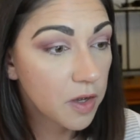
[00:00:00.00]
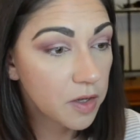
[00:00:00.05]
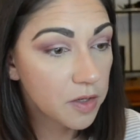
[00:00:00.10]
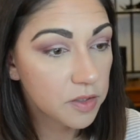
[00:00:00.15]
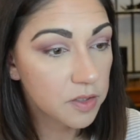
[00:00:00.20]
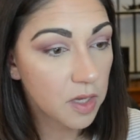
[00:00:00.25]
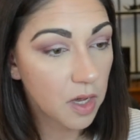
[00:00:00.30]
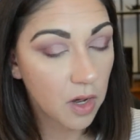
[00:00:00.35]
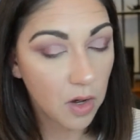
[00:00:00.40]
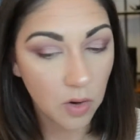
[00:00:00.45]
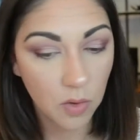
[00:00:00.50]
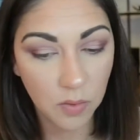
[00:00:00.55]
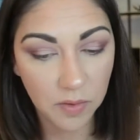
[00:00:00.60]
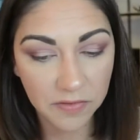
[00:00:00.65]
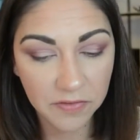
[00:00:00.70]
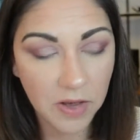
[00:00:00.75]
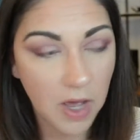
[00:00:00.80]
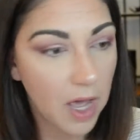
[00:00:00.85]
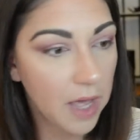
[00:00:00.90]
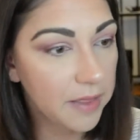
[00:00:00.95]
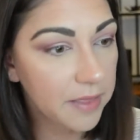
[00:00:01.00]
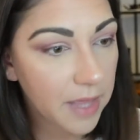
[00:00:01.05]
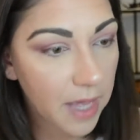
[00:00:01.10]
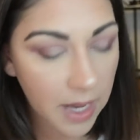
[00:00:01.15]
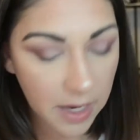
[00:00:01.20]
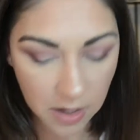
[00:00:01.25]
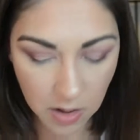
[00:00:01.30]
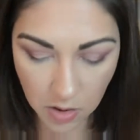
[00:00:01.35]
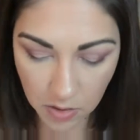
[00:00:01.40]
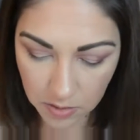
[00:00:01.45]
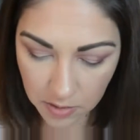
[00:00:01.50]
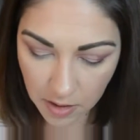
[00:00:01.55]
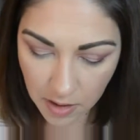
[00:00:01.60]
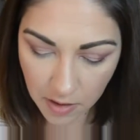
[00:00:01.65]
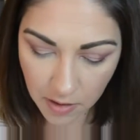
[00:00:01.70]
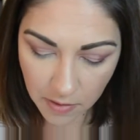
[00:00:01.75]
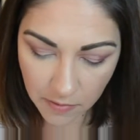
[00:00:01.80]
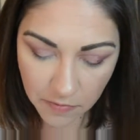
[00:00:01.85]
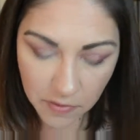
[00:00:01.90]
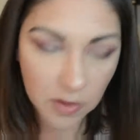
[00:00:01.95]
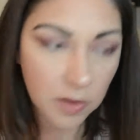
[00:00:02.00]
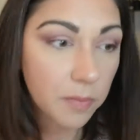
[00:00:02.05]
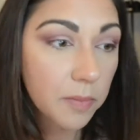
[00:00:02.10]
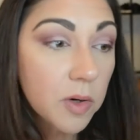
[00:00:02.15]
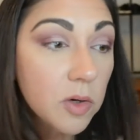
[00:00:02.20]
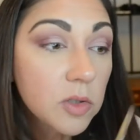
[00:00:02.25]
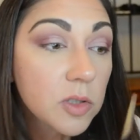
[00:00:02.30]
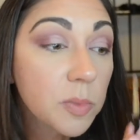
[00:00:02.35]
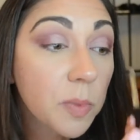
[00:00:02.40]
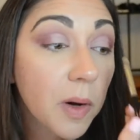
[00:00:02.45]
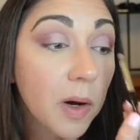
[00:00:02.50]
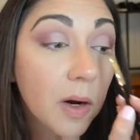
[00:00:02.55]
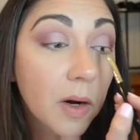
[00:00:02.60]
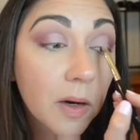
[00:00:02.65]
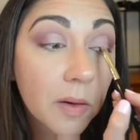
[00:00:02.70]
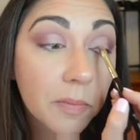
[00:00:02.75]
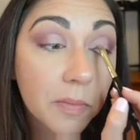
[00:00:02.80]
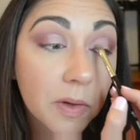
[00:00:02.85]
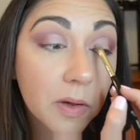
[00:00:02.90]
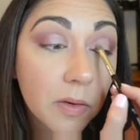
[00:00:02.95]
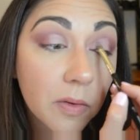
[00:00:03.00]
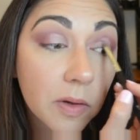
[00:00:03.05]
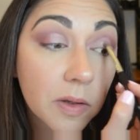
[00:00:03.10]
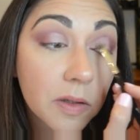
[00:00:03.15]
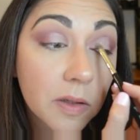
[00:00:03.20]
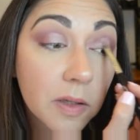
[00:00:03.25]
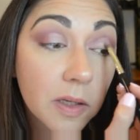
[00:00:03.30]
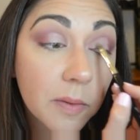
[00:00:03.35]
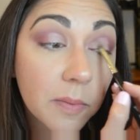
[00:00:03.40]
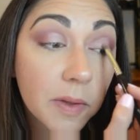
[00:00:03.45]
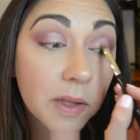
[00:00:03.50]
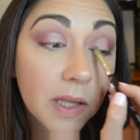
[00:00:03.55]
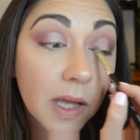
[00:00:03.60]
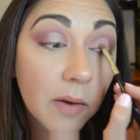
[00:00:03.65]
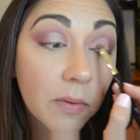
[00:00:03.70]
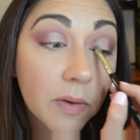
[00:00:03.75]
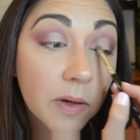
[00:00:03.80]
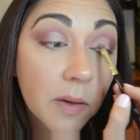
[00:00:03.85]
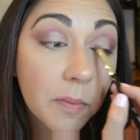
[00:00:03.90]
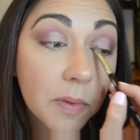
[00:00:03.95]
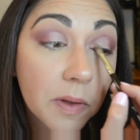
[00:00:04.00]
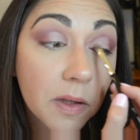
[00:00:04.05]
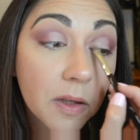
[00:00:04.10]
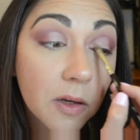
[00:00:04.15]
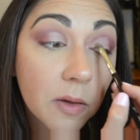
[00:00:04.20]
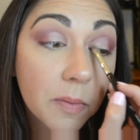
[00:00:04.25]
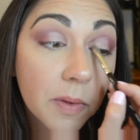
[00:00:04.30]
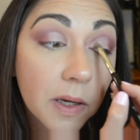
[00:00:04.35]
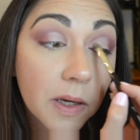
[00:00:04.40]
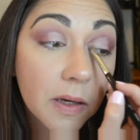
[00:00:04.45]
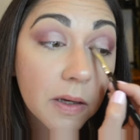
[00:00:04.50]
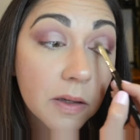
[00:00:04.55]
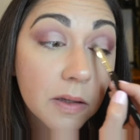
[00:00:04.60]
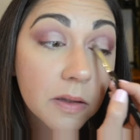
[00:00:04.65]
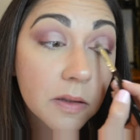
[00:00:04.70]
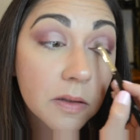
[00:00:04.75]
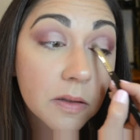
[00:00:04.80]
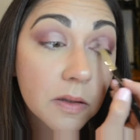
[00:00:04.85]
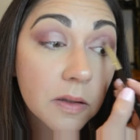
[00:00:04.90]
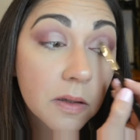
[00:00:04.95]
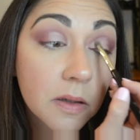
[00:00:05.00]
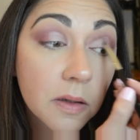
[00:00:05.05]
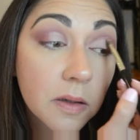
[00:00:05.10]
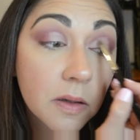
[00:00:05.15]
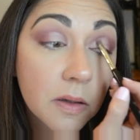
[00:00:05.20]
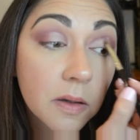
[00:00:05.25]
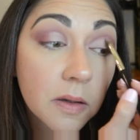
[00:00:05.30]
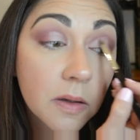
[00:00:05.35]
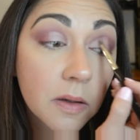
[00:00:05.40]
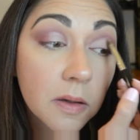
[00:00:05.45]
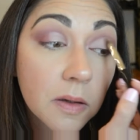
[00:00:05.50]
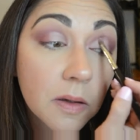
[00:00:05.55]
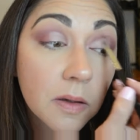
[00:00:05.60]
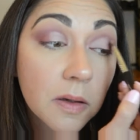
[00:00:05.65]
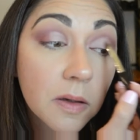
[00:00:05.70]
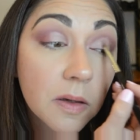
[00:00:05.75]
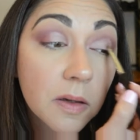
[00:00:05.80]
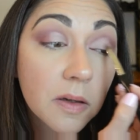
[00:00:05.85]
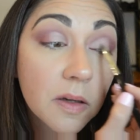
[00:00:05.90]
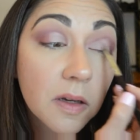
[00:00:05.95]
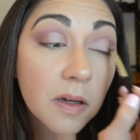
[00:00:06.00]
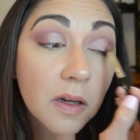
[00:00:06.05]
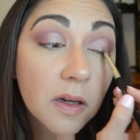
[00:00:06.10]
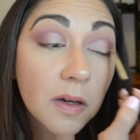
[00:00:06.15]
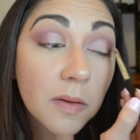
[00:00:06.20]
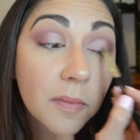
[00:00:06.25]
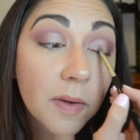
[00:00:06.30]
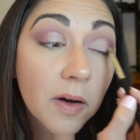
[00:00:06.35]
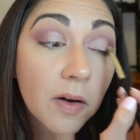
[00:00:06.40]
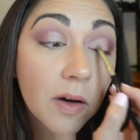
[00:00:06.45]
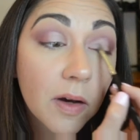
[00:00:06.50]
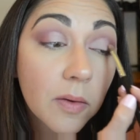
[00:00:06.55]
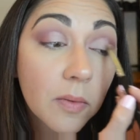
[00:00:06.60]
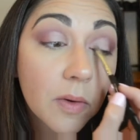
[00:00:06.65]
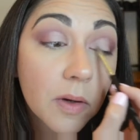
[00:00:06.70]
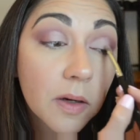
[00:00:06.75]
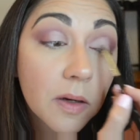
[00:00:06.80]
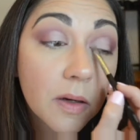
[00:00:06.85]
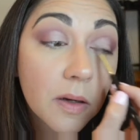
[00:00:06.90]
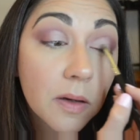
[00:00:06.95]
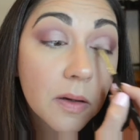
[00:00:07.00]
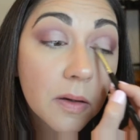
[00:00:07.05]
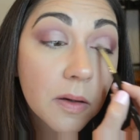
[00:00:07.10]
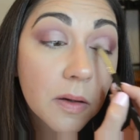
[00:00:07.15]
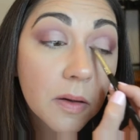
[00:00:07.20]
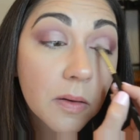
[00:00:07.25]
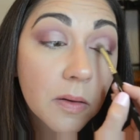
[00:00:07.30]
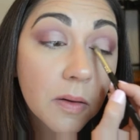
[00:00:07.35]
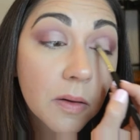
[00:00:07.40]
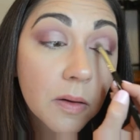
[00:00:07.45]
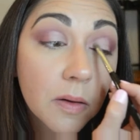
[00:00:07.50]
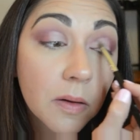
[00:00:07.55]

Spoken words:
So we've got that on there for the most part. I'm going to deepen that one up a little bit because it didn't come out how I wanted it to.